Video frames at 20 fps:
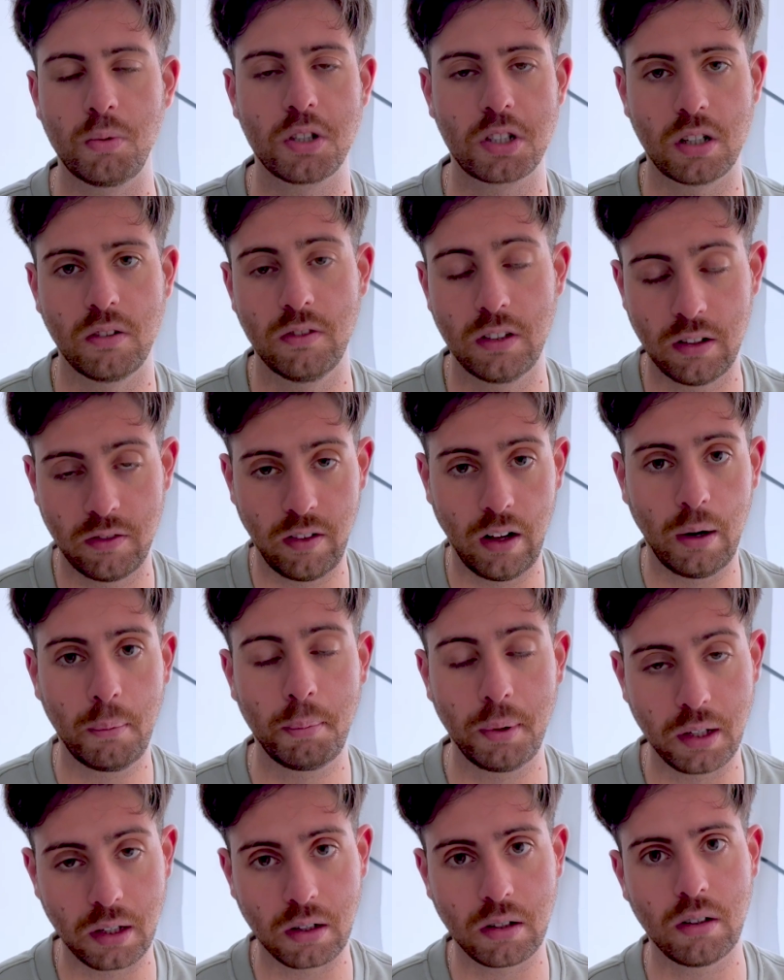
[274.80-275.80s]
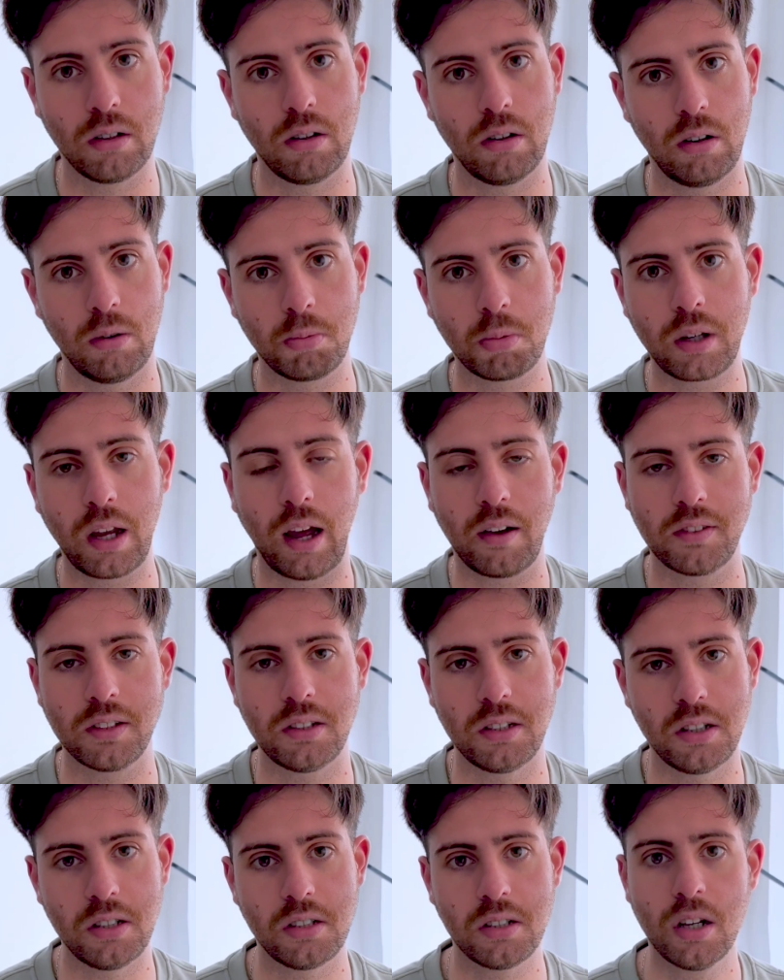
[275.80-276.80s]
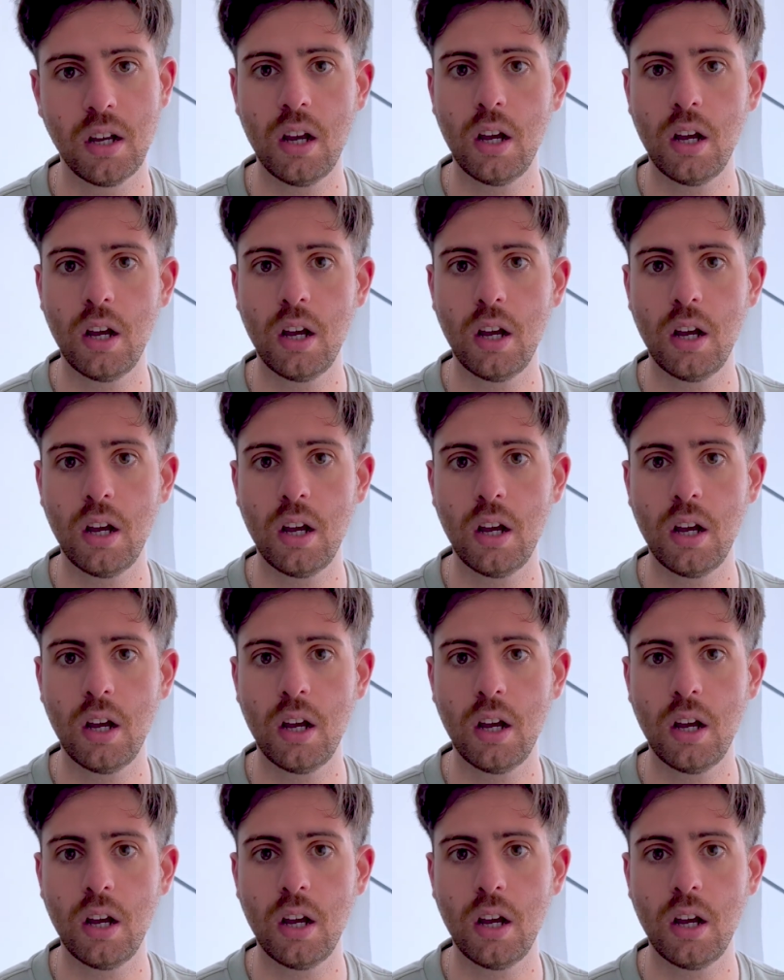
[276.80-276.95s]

risk of developing uh, cavities